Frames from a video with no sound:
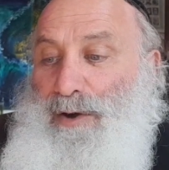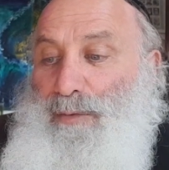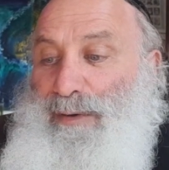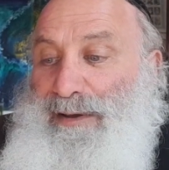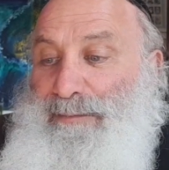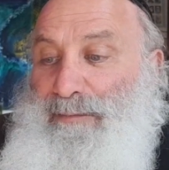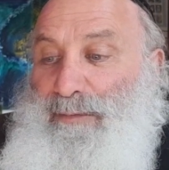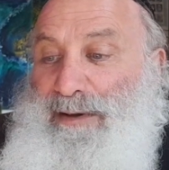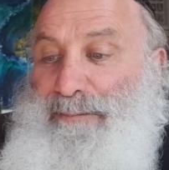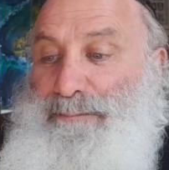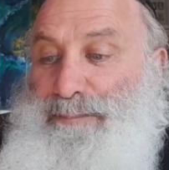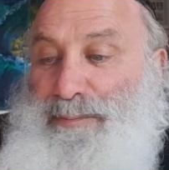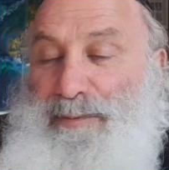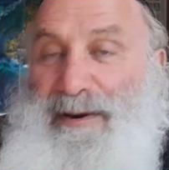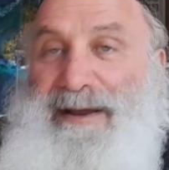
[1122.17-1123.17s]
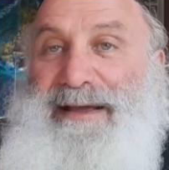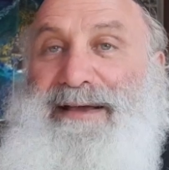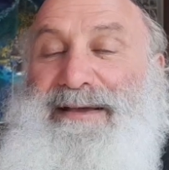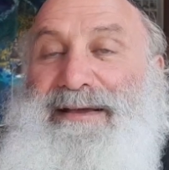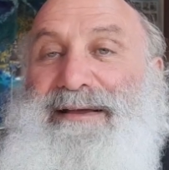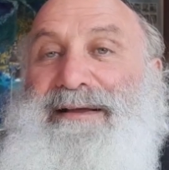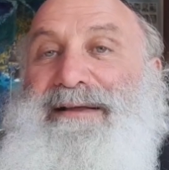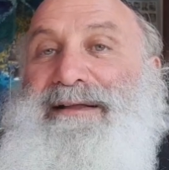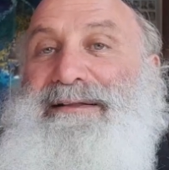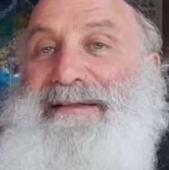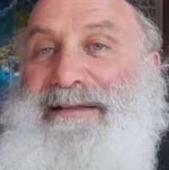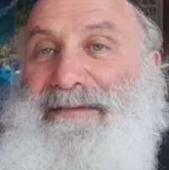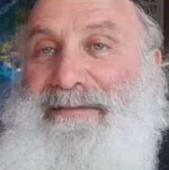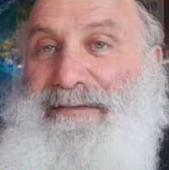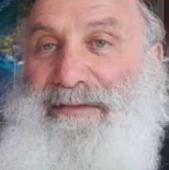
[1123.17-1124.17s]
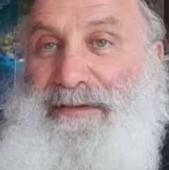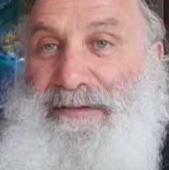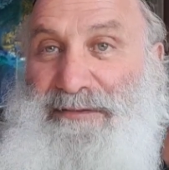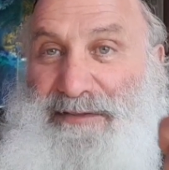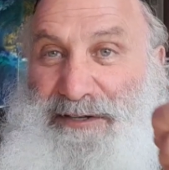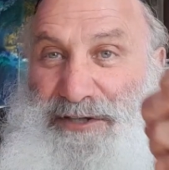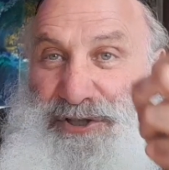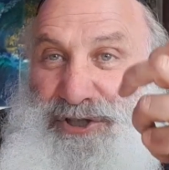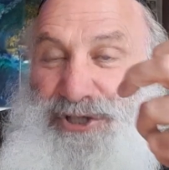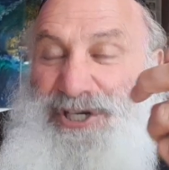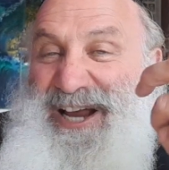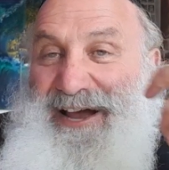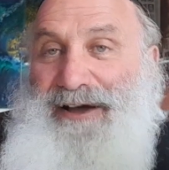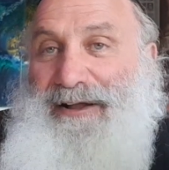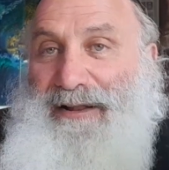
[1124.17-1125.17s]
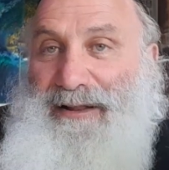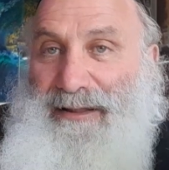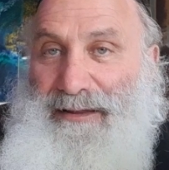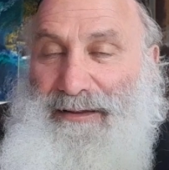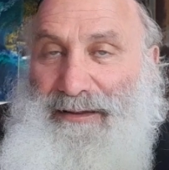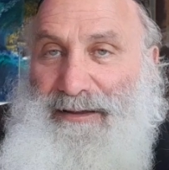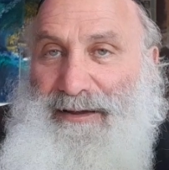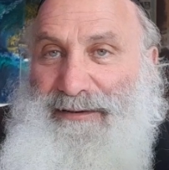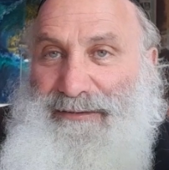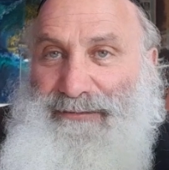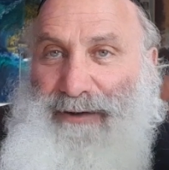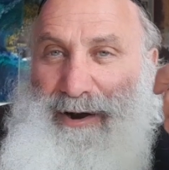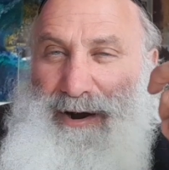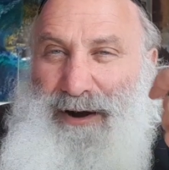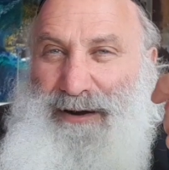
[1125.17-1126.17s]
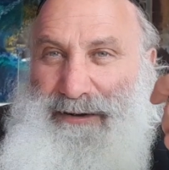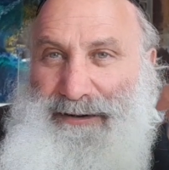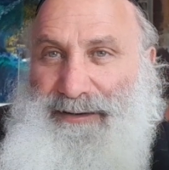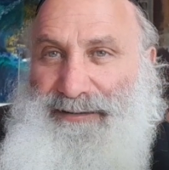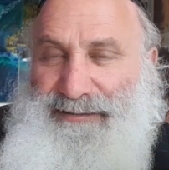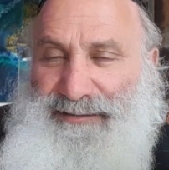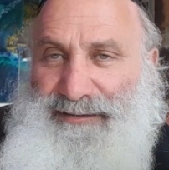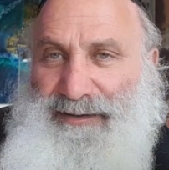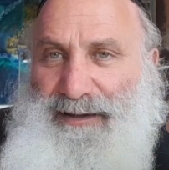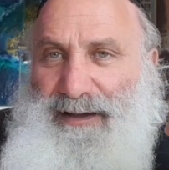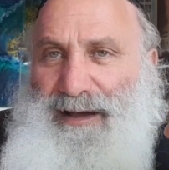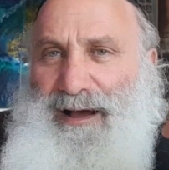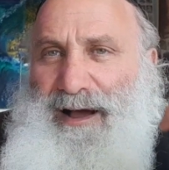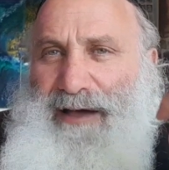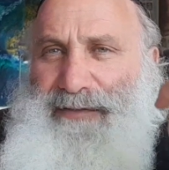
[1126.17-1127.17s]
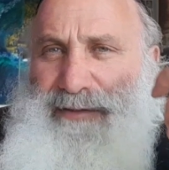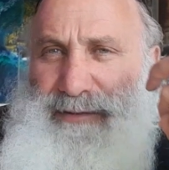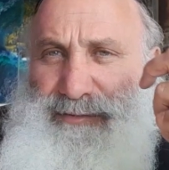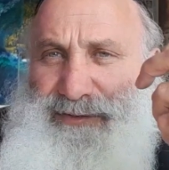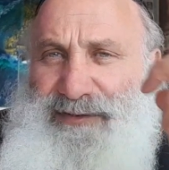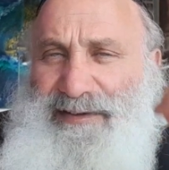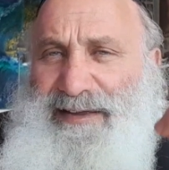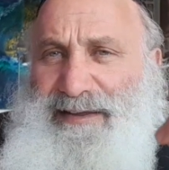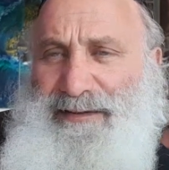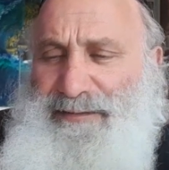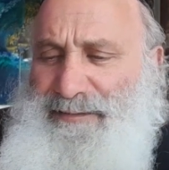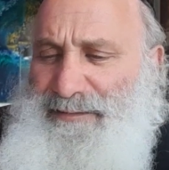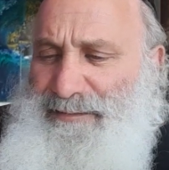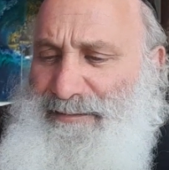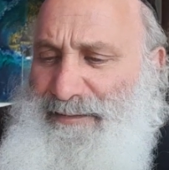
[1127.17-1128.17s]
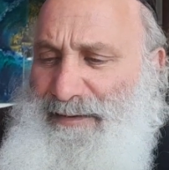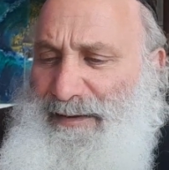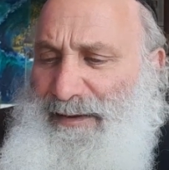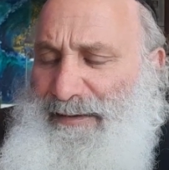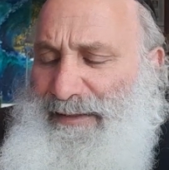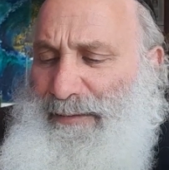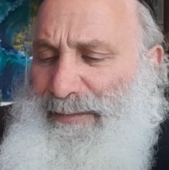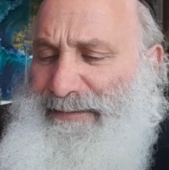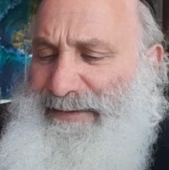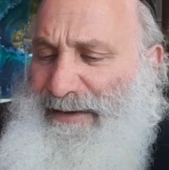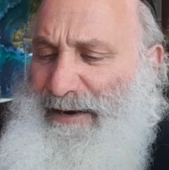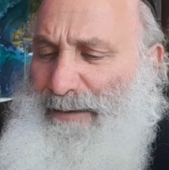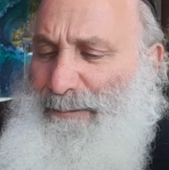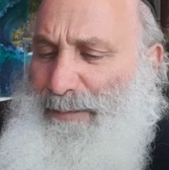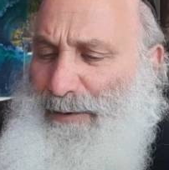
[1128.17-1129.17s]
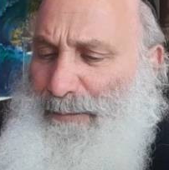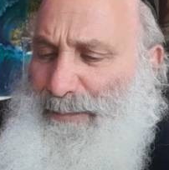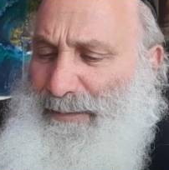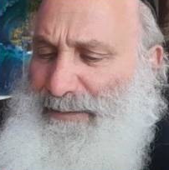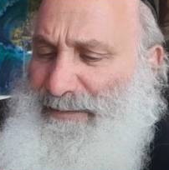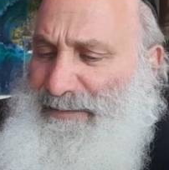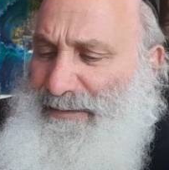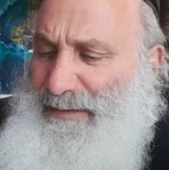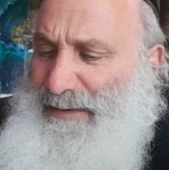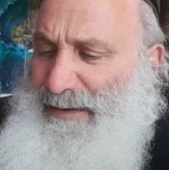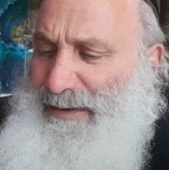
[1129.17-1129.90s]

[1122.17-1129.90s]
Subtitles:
we break the shell of hardness on those sins that we did on purpose,